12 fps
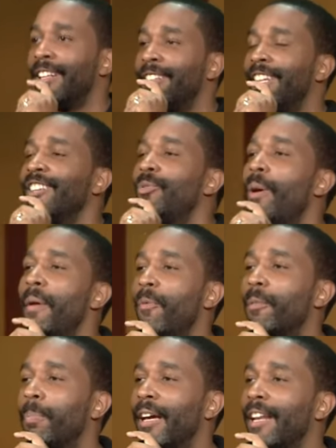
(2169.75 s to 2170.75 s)
This woman
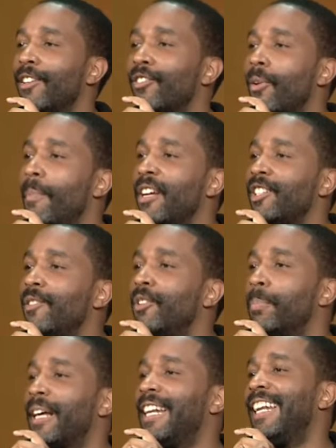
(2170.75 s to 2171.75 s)
was planning so much, she was
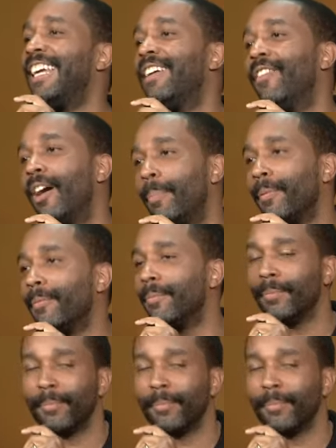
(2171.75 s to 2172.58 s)
planning to give up.